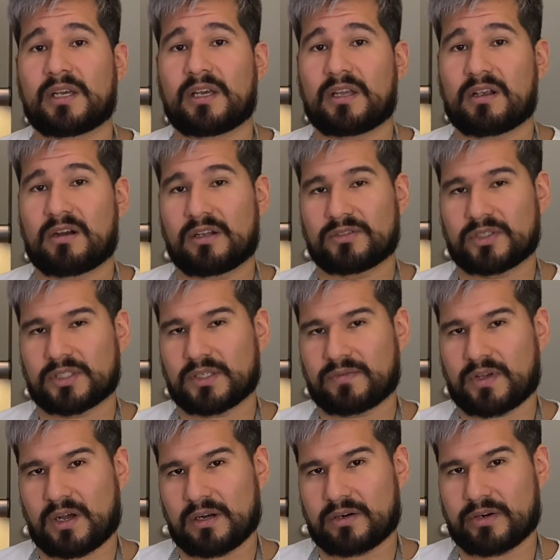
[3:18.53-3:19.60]
contrast of
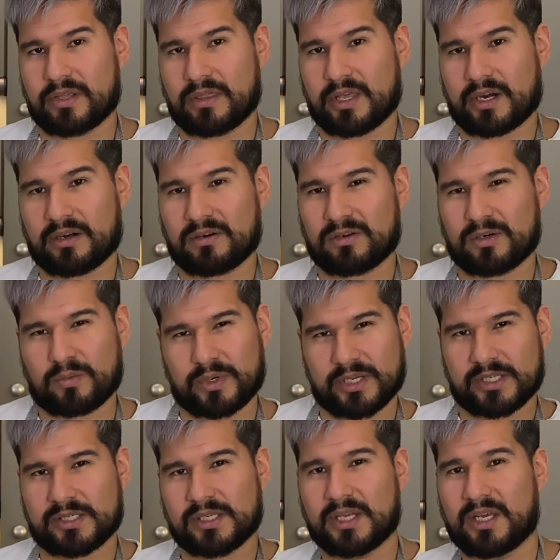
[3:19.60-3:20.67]
color in there.
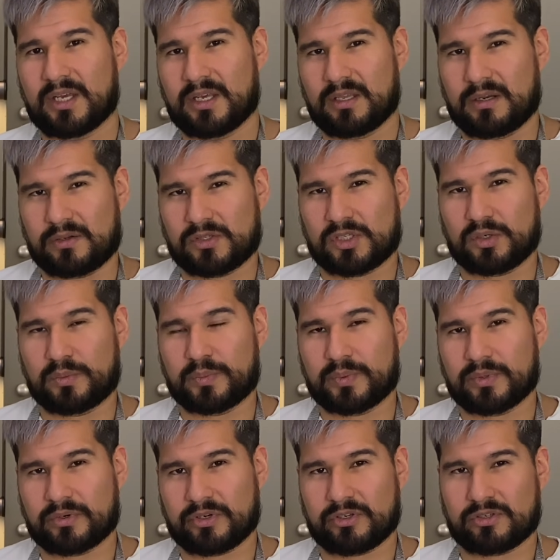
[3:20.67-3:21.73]
Otherwise your
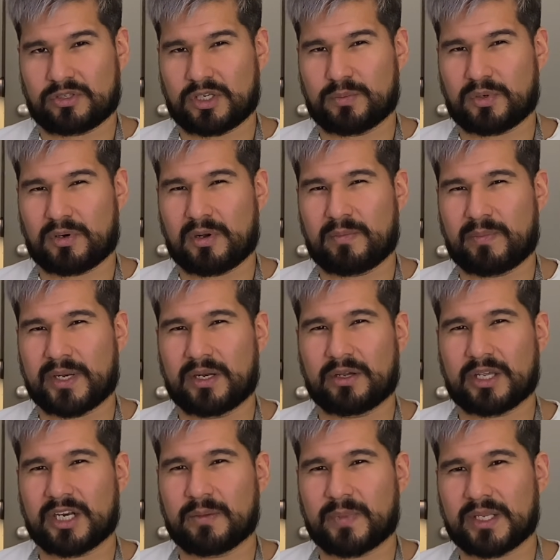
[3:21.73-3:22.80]
soup or your stew probably be
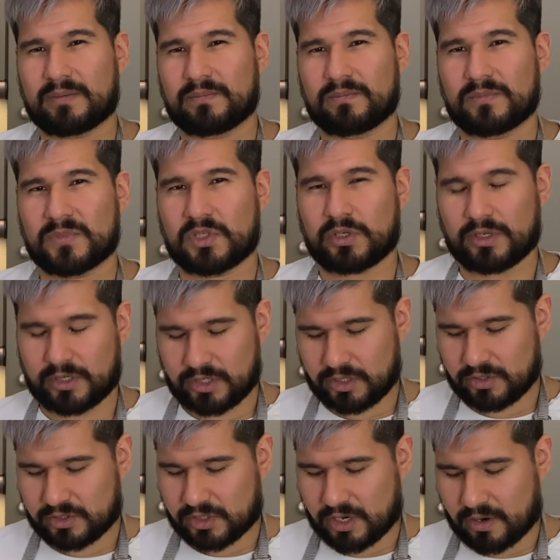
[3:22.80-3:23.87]
looking a bit dull on you,
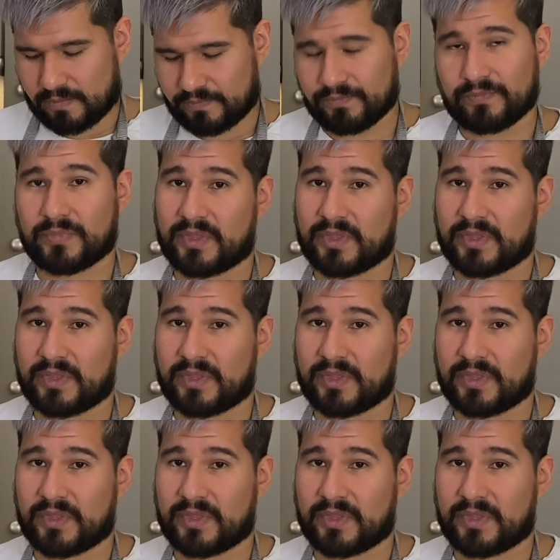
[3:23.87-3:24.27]
so